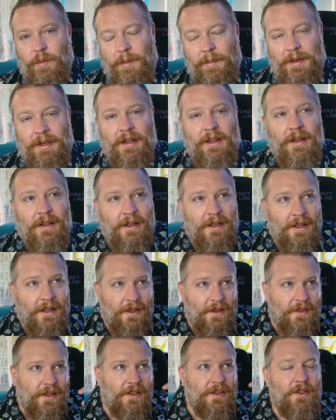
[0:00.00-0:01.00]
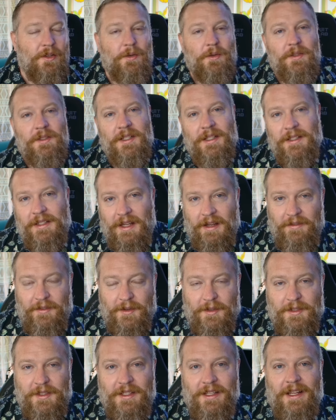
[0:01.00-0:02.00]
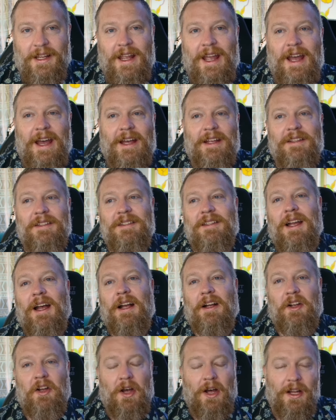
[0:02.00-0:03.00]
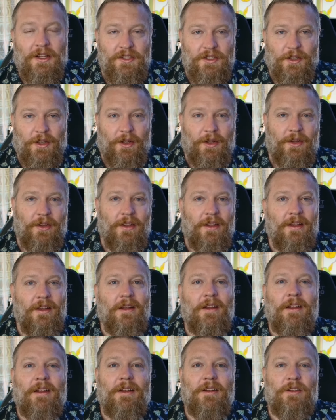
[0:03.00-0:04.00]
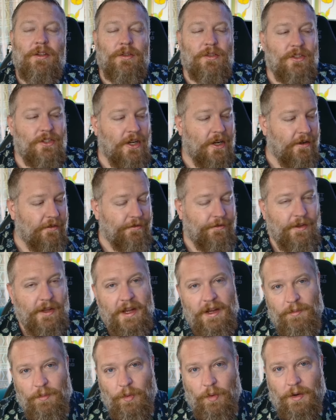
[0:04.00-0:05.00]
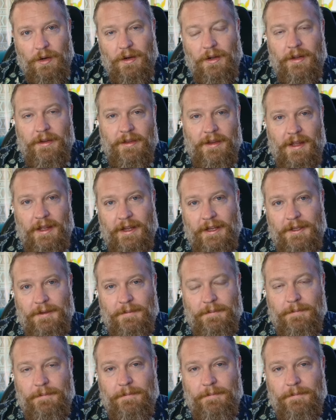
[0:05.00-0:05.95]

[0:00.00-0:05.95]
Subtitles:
women. They're using diversity as a cudgel to start a flame war online.